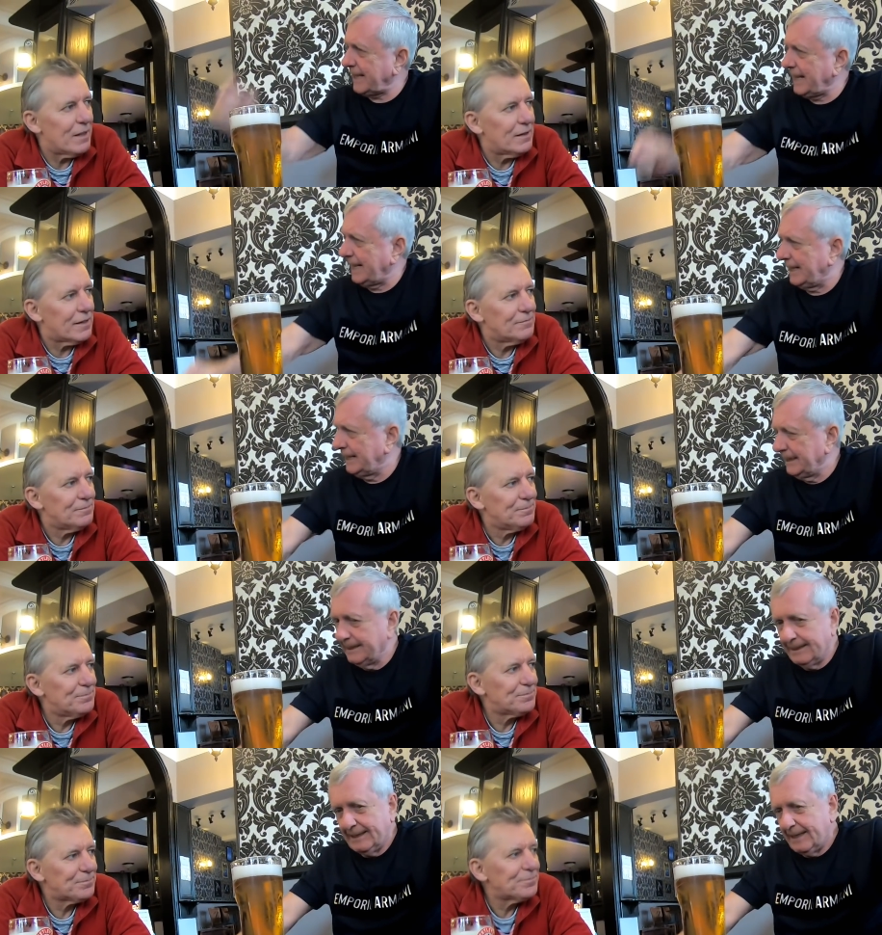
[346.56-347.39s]
Speaker 1: car.
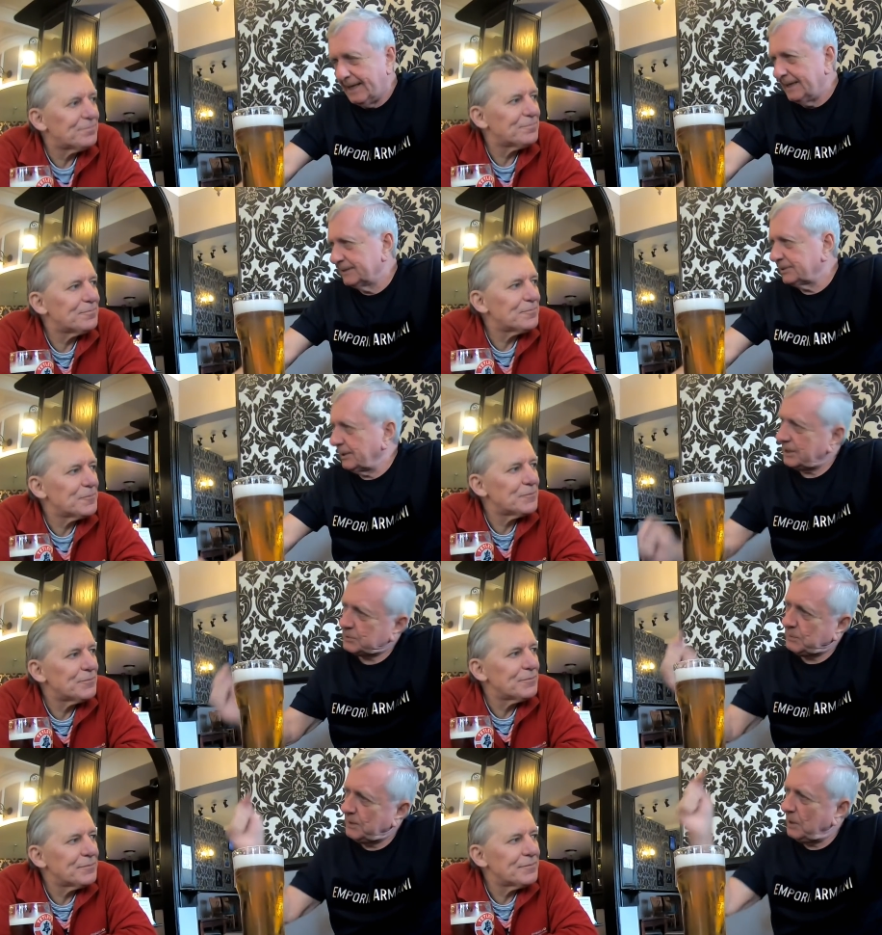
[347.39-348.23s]
So
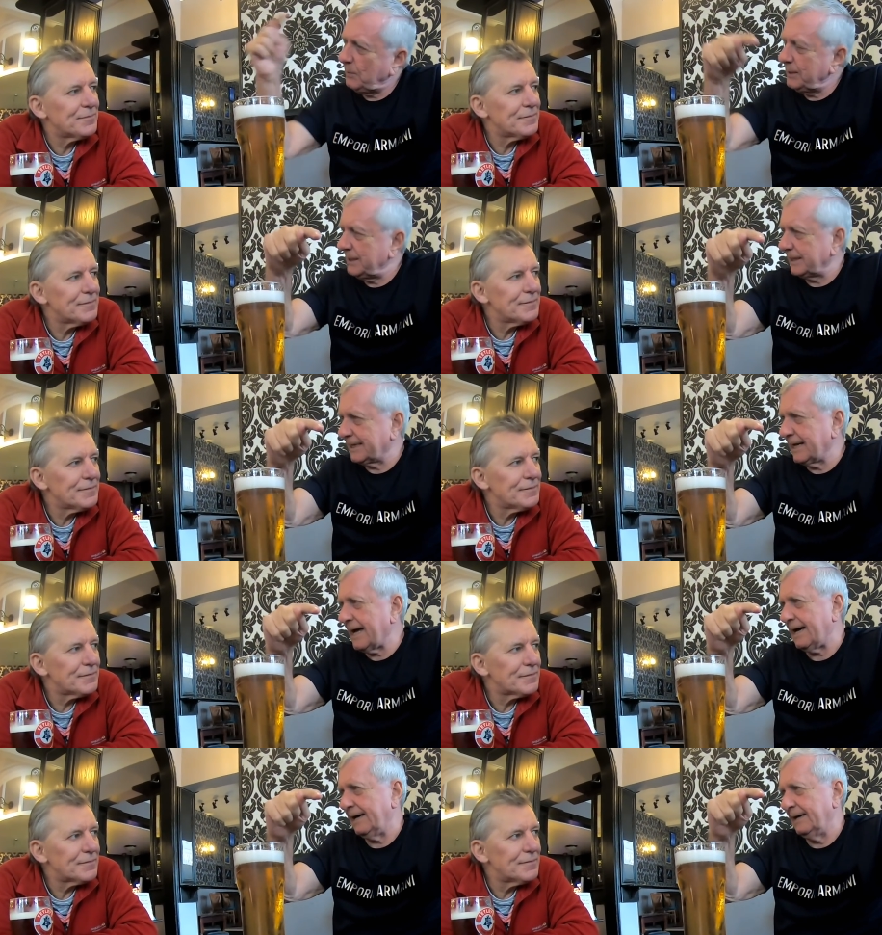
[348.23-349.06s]
that's when I went to the
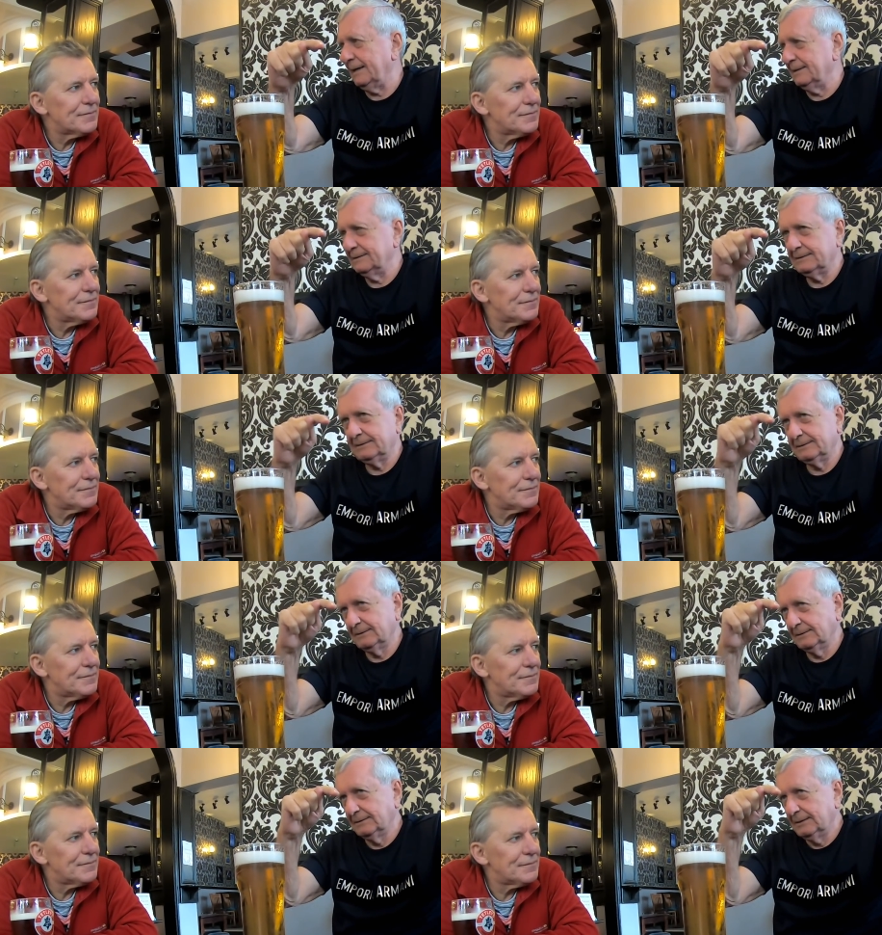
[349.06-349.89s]
car
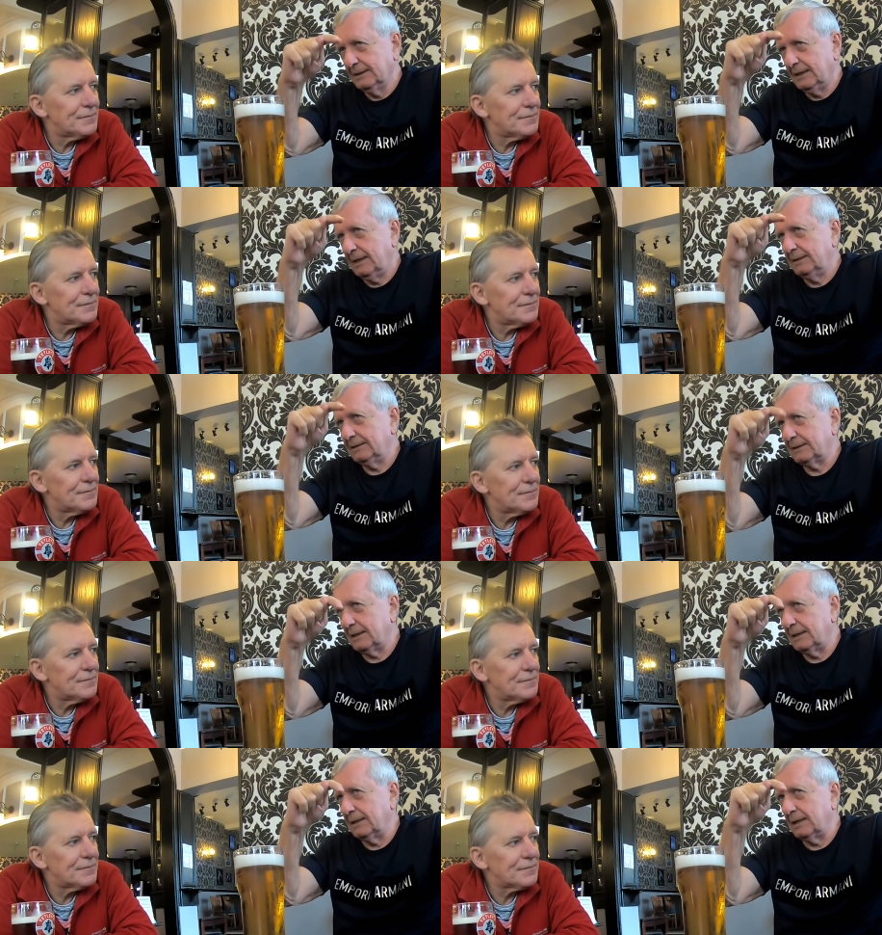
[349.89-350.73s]

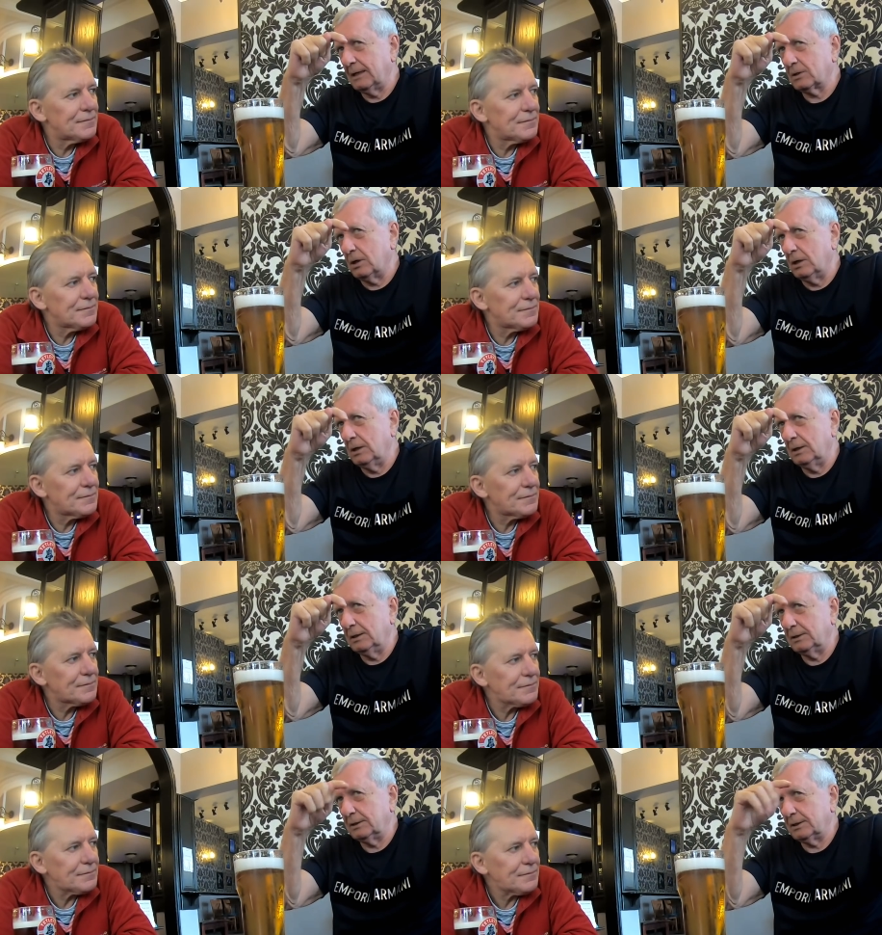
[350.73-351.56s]
and uh, I got
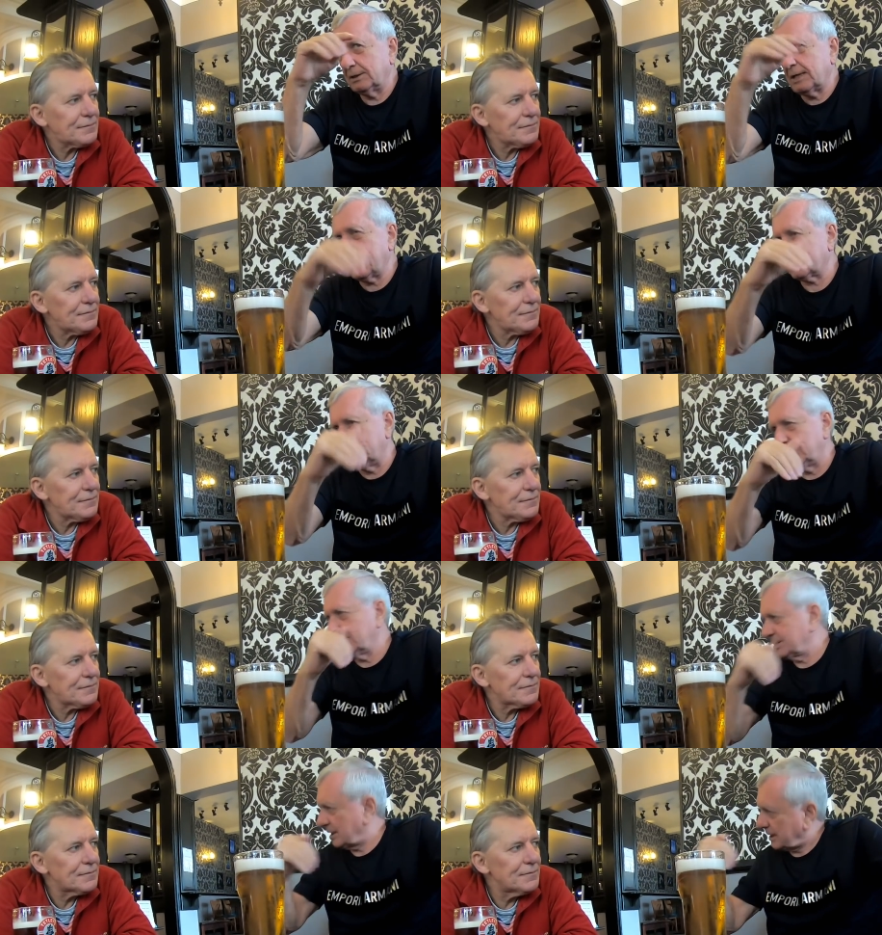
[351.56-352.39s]
a, a
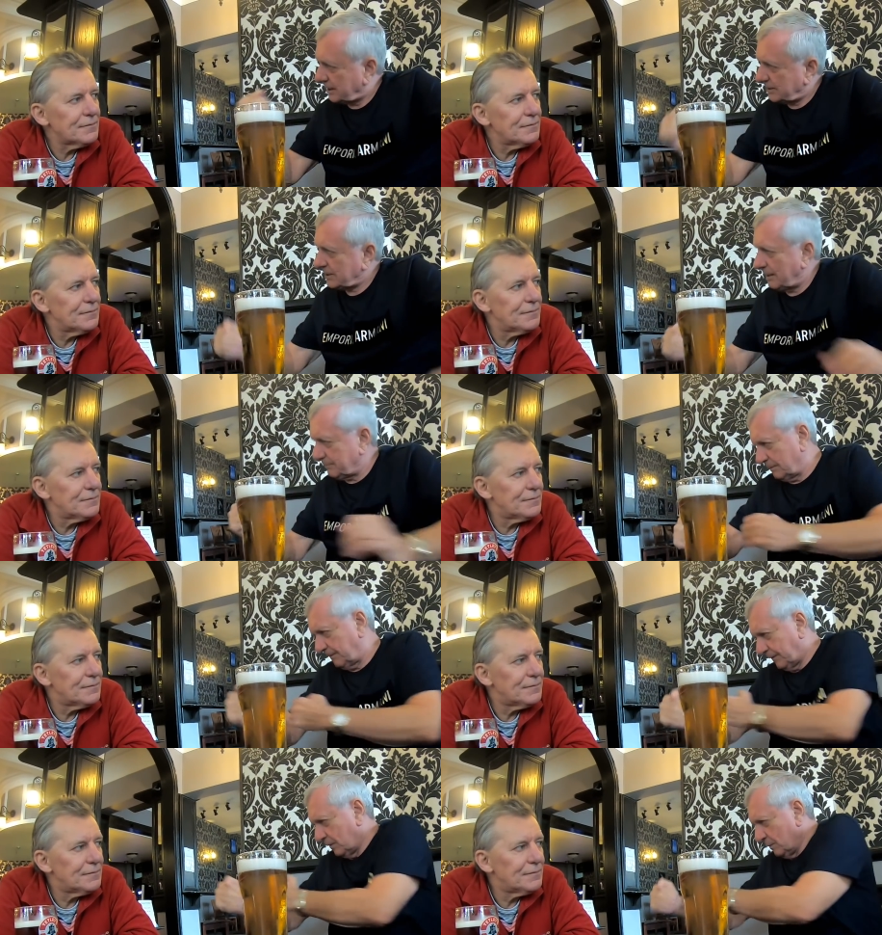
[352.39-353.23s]
taxi to take us up
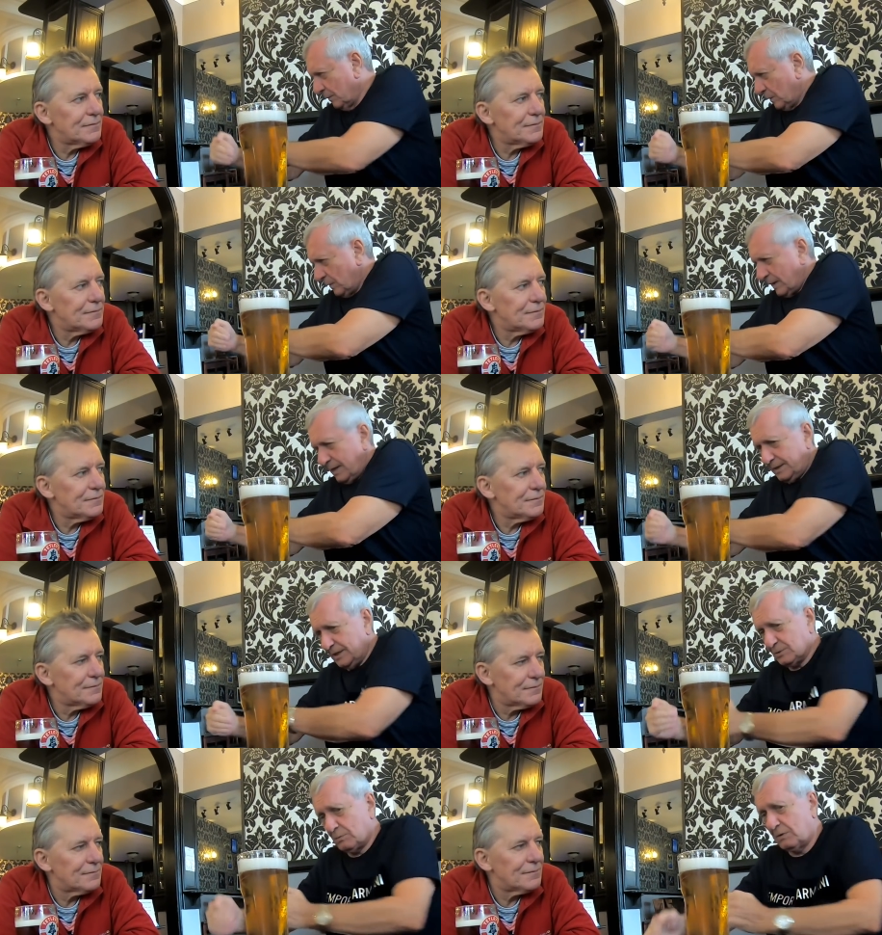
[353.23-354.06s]
to Fillmore.
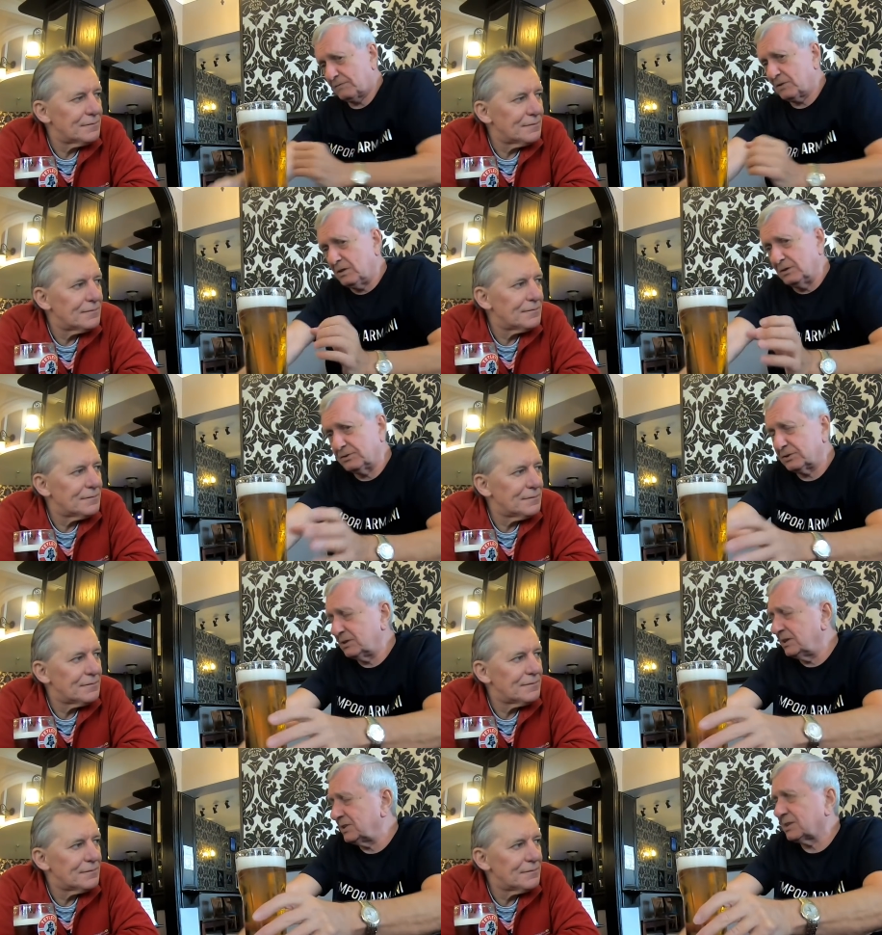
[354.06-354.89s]
That's what I got
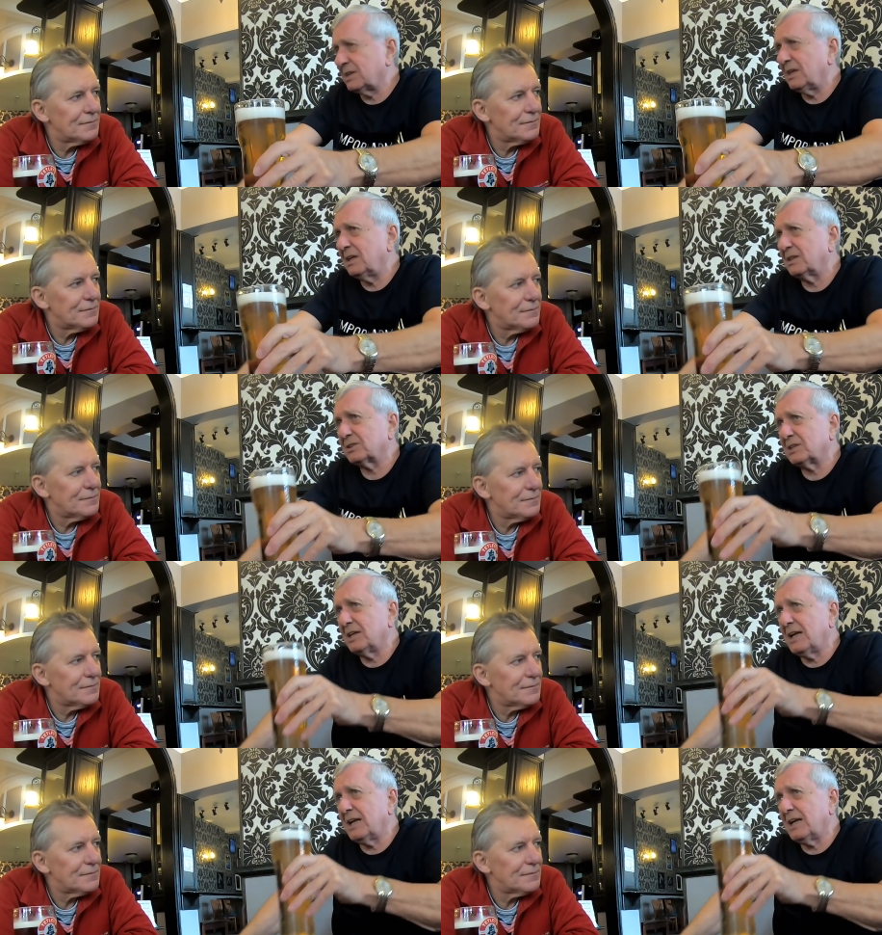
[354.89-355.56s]
to this day.